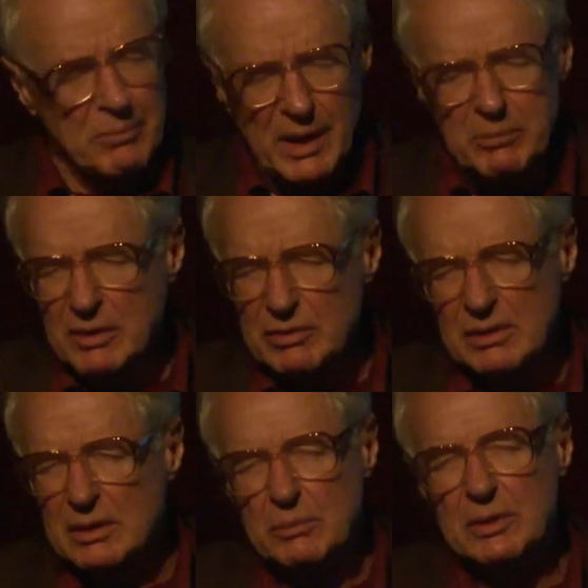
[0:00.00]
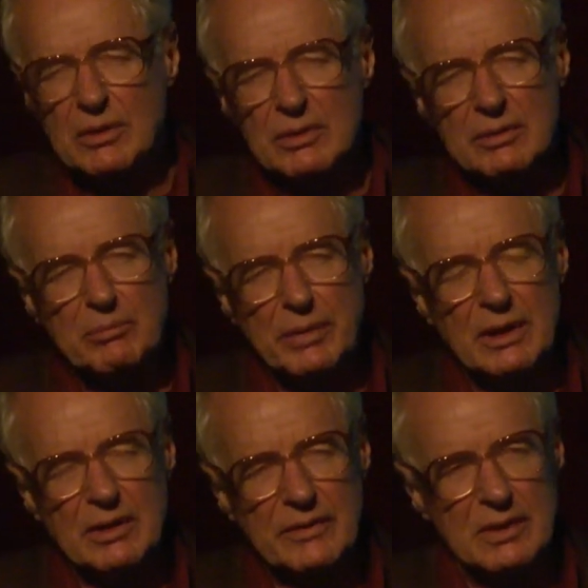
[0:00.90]
maybe even a little
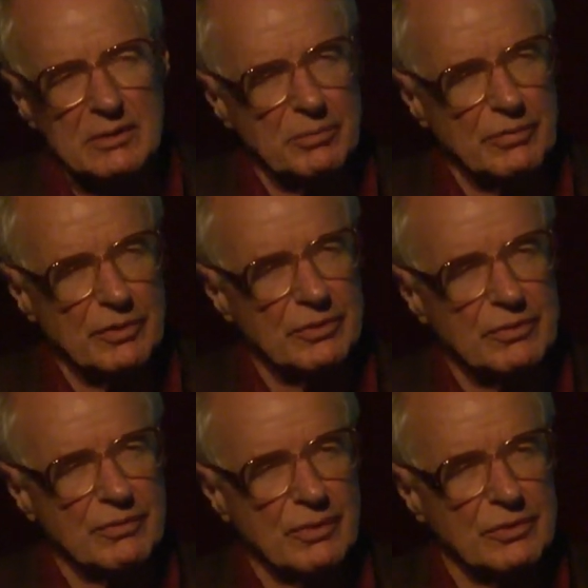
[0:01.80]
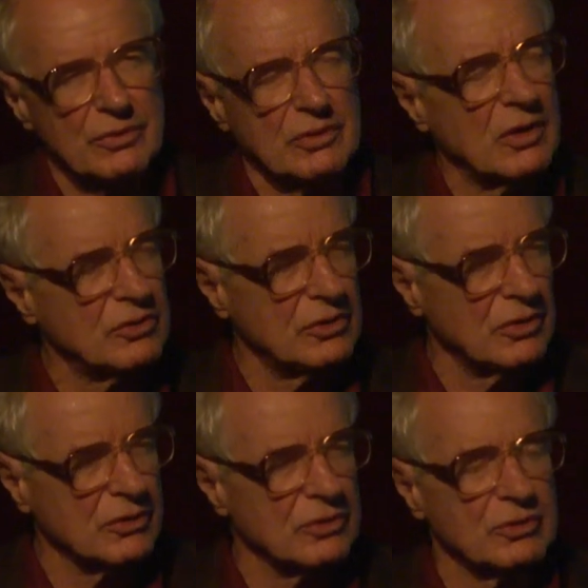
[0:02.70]
beyond that, the first dozen
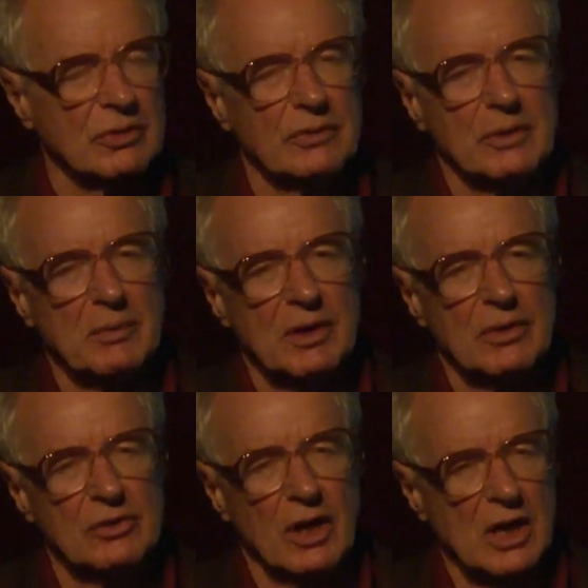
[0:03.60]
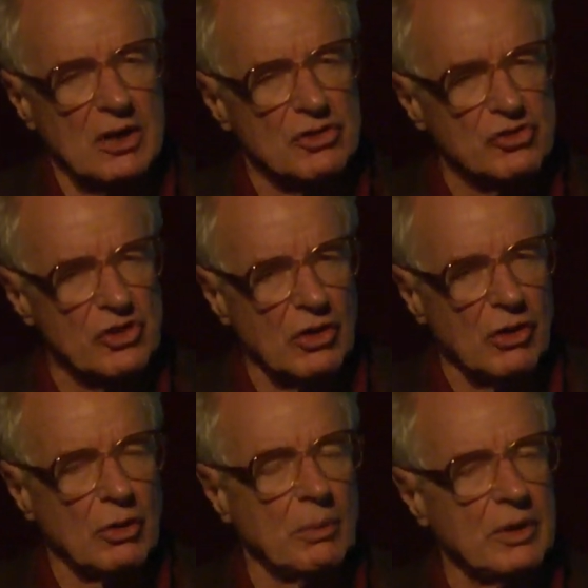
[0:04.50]
years or so of their marriage, she
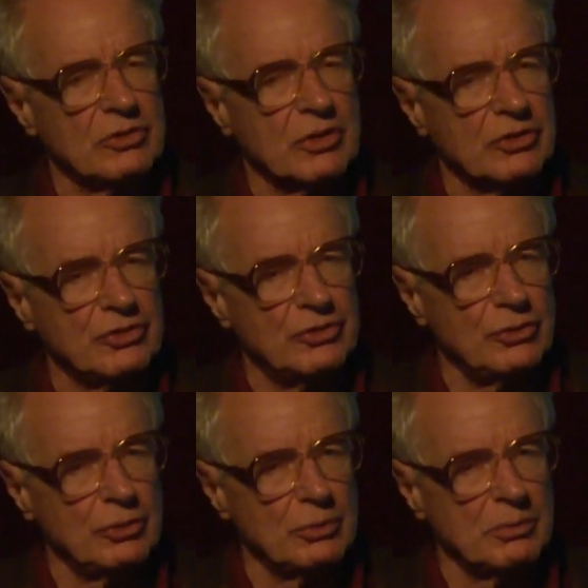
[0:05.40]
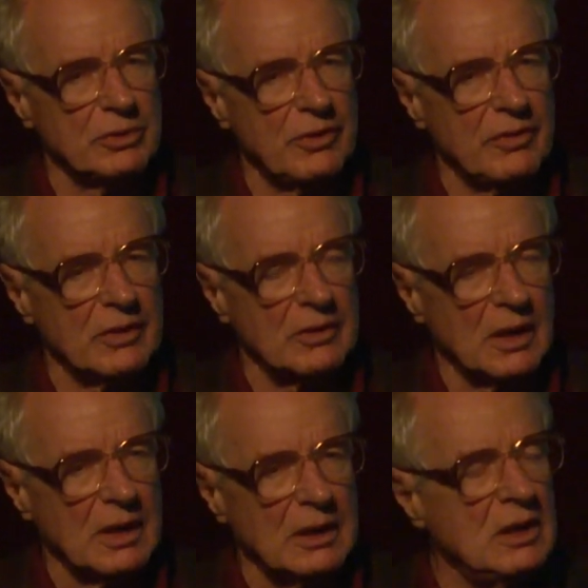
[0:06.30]
always assumed that
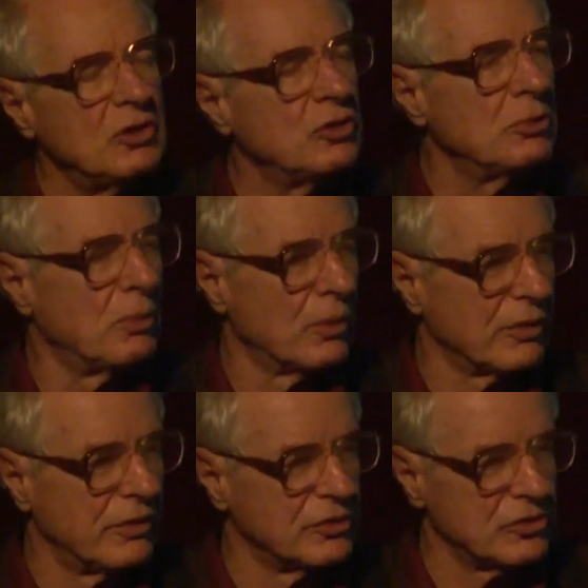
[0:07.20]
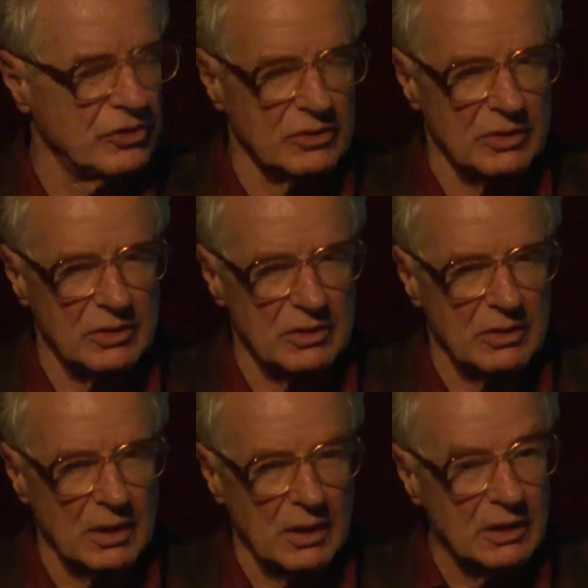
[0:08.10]
he knew more than she did.
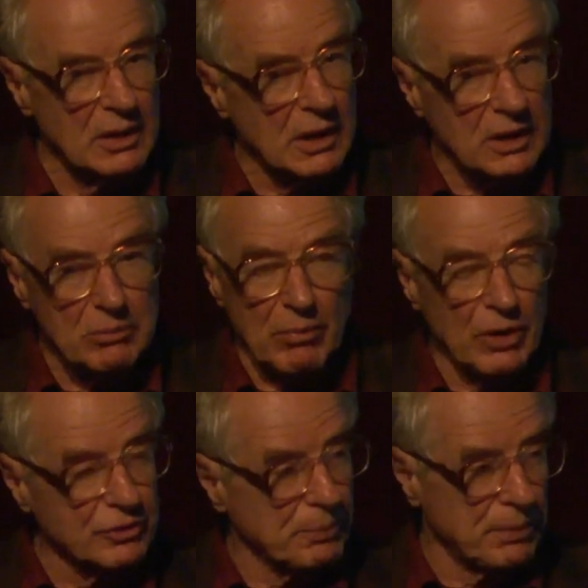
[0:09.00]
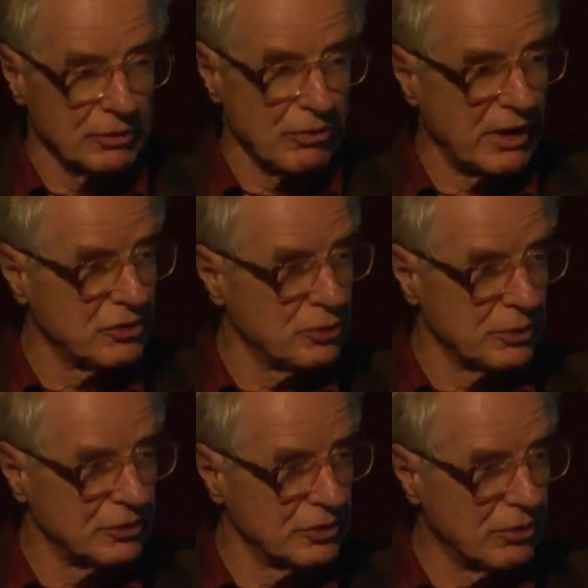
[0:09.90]
He had multiple
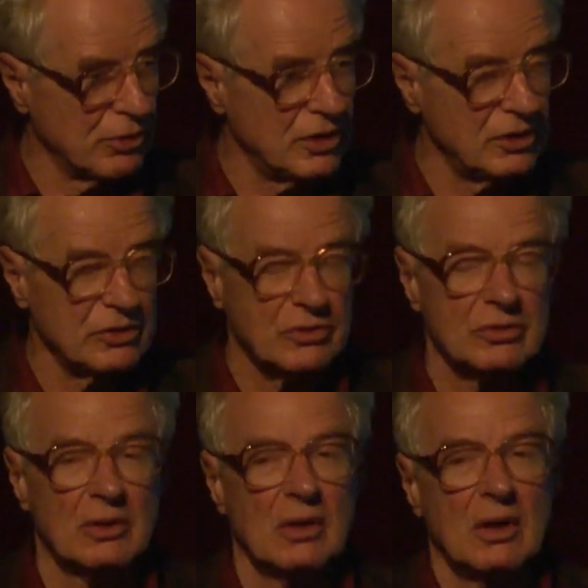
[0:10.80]
graduate degrees.